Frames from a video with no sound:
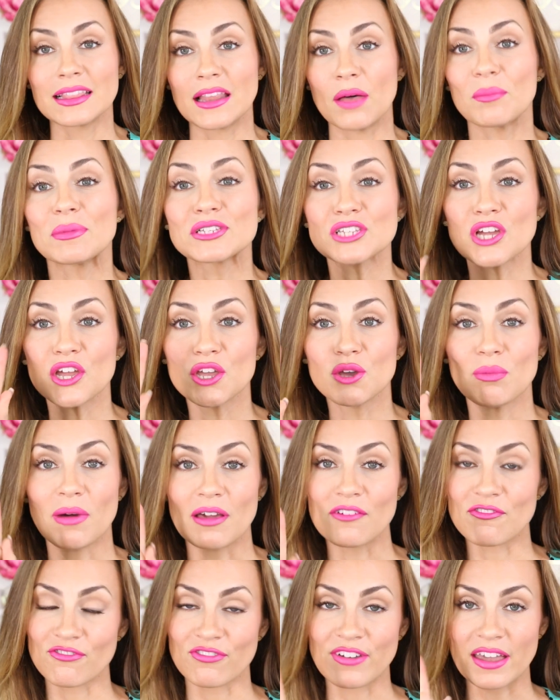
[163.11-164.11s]
Let me tell you what
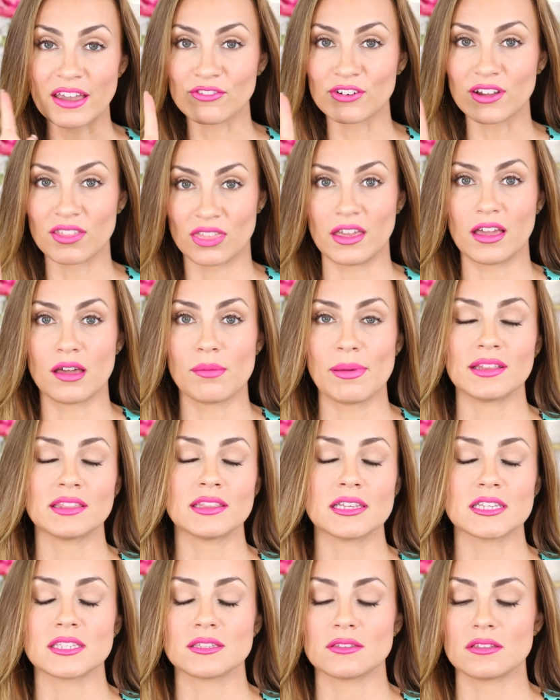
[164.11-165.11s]
my favorite thing
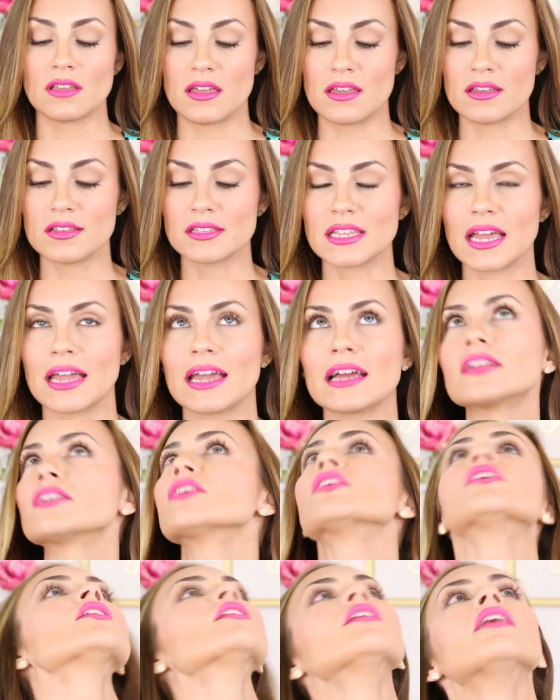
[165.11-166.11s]
about this is, and
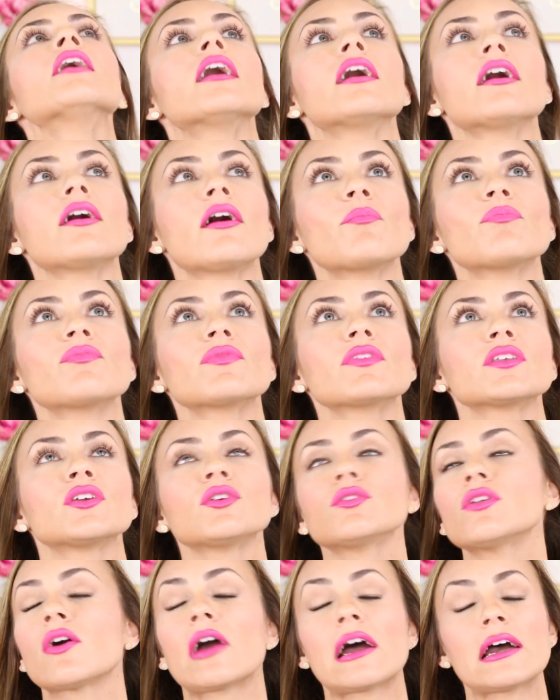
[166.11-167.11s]

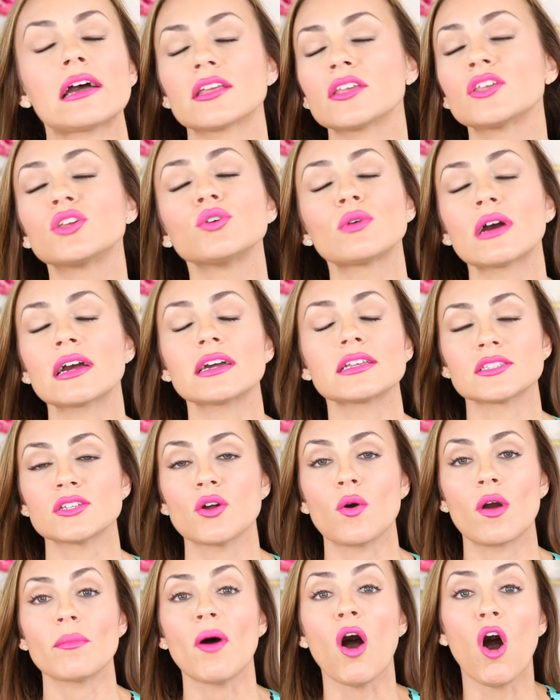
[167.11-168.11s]
you guys
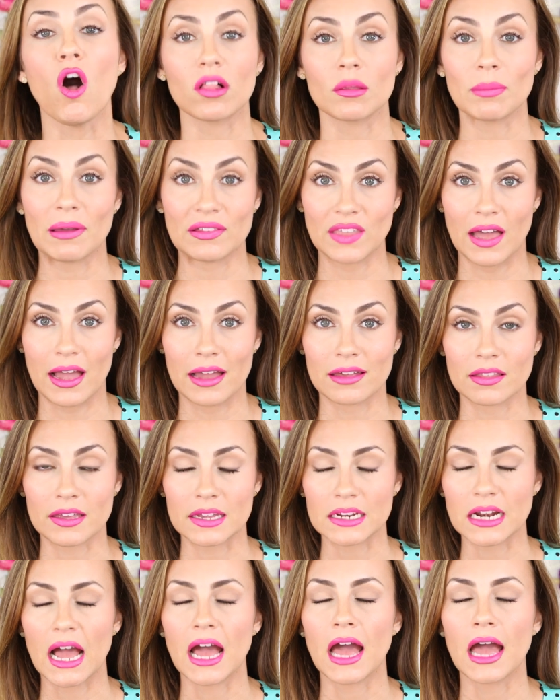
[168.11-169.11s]
know I'm all about the
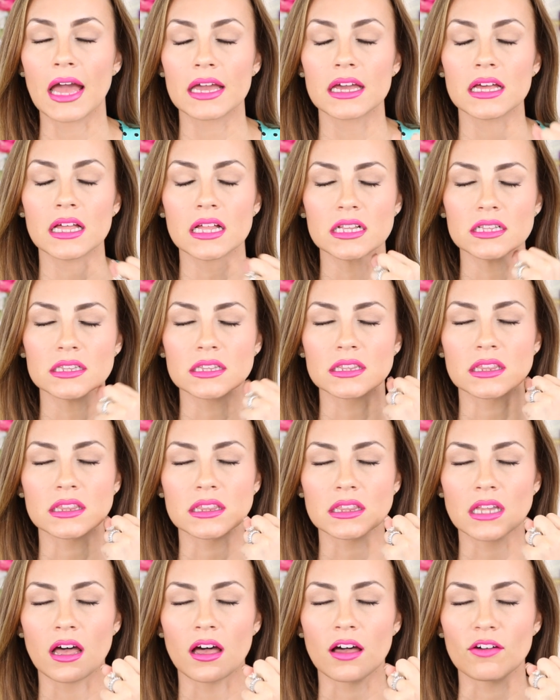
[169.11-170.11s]
highlight. I
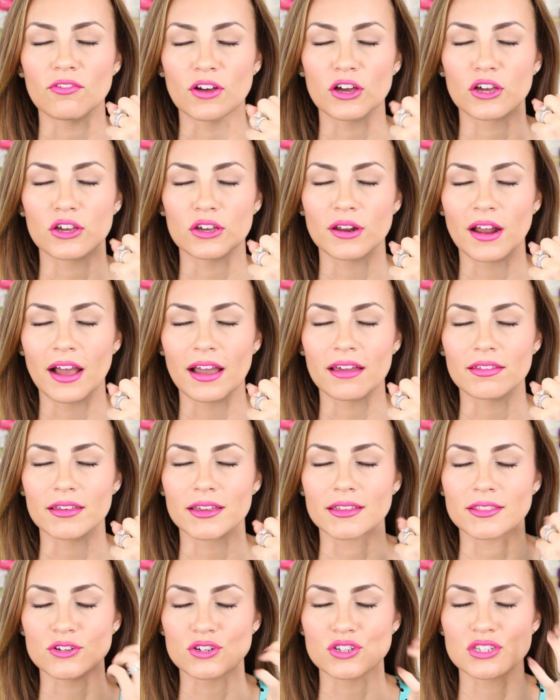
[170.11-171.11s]
love a good
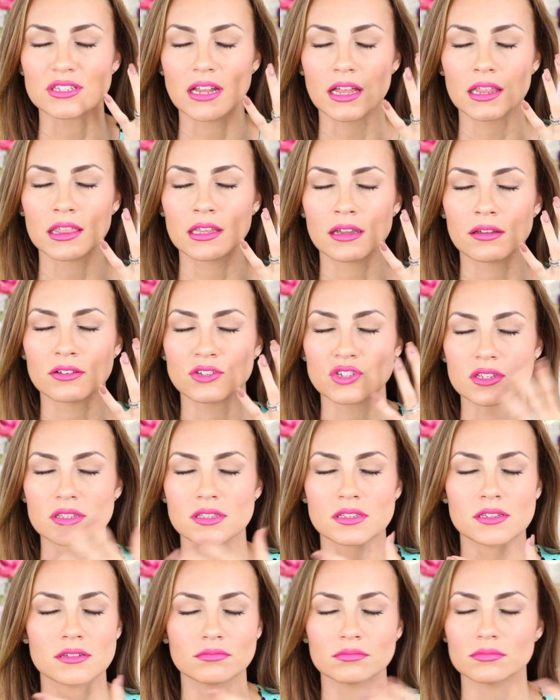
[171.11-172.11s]
highlight. There's nothing
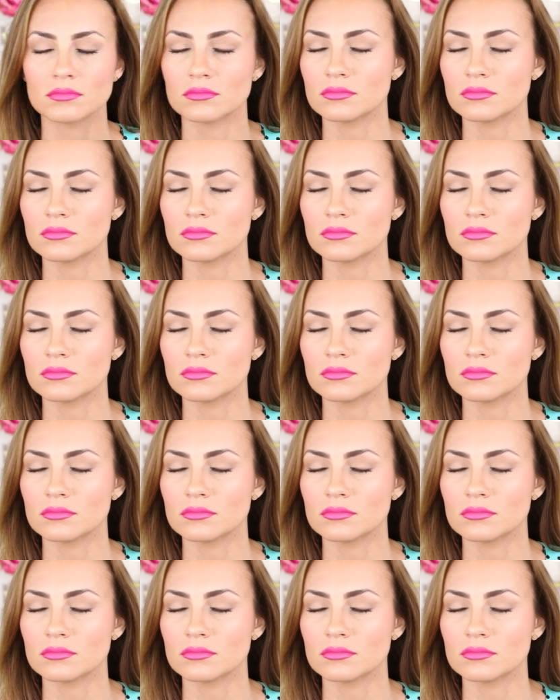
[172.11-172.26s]
just